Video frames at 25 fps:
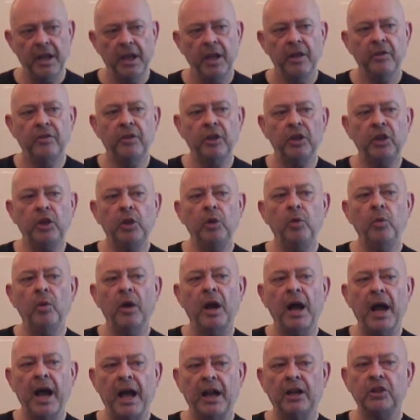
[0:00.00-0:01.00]
that you
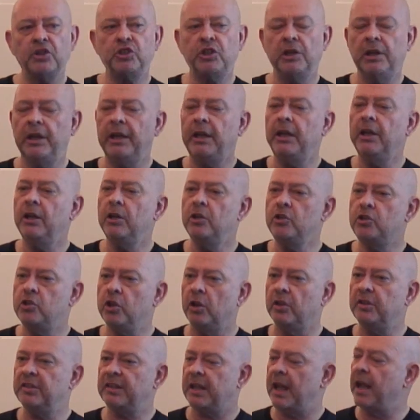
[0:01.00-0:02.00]
actually
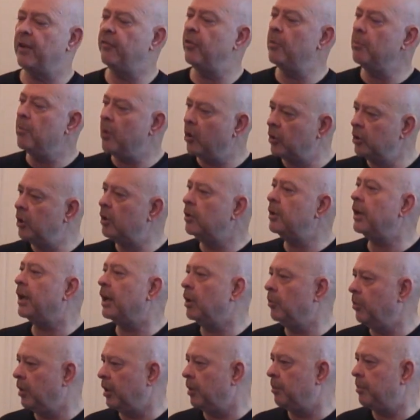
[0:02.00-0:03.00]
just have a
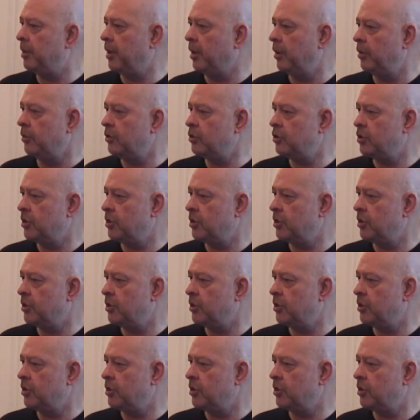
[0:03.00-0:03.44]
monolingual approach to